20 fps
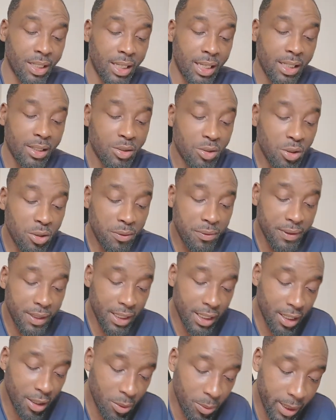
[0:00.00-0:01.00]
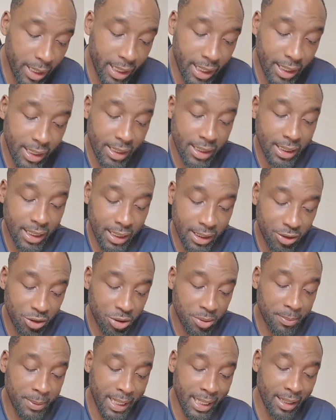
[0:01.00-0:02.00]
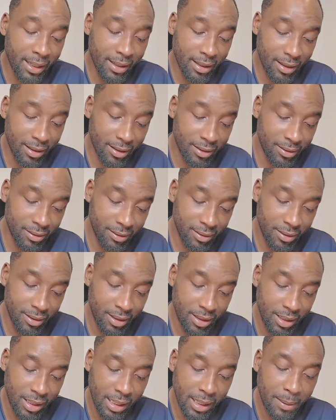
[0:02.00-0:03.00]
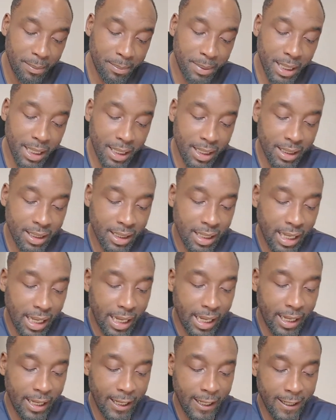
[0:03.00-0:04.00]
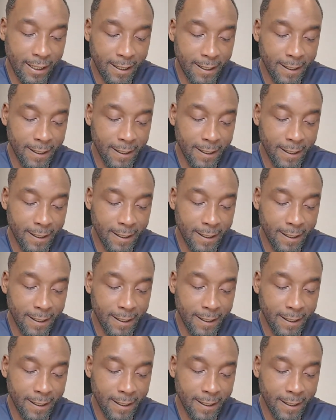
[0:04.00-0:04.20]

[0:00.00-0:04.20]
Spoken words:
His new video where he's in Jamaica being a